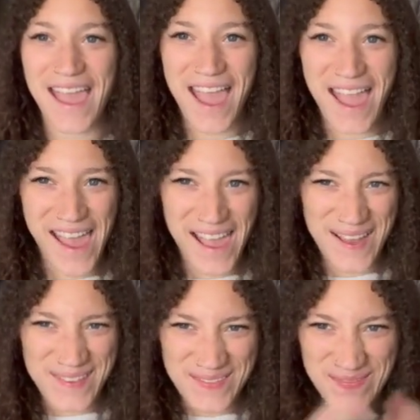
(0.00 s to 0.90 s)

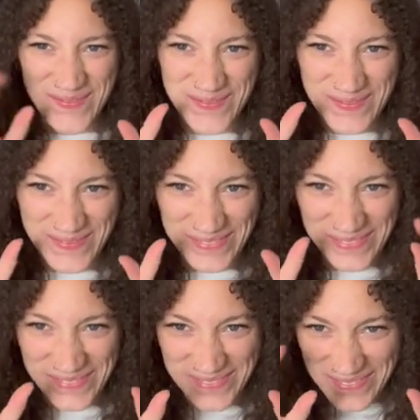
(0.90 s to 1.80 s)
(silence)